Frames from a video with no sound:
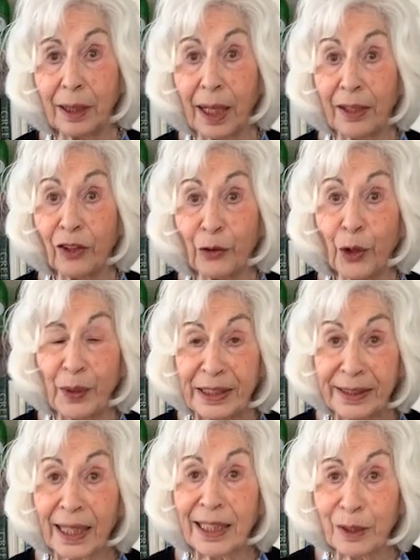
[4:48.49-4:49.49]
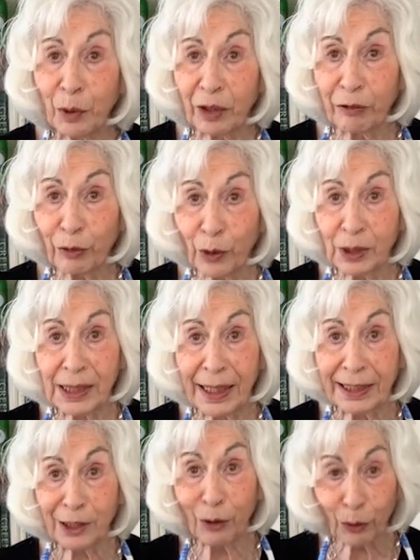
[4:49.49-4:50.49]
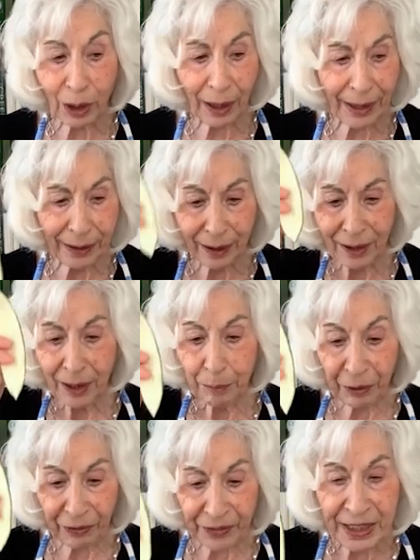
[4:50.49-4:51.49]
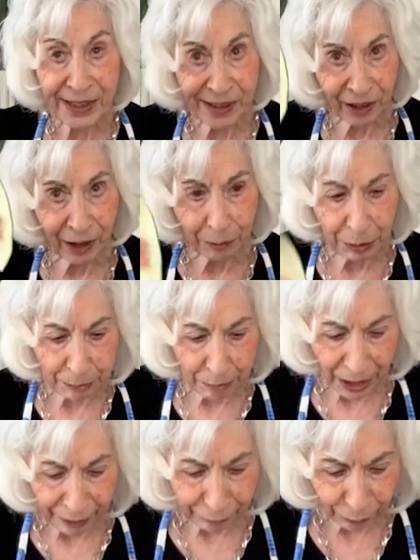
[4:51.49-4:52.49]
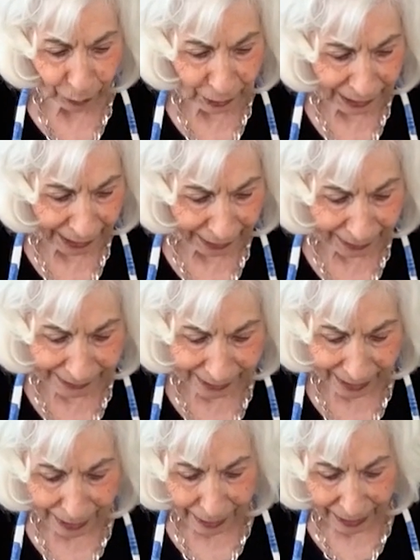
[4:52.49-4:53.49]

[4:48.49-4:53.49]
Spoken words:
I don't know exactly what a frog's legs look like, but these are going to be my frog's legs.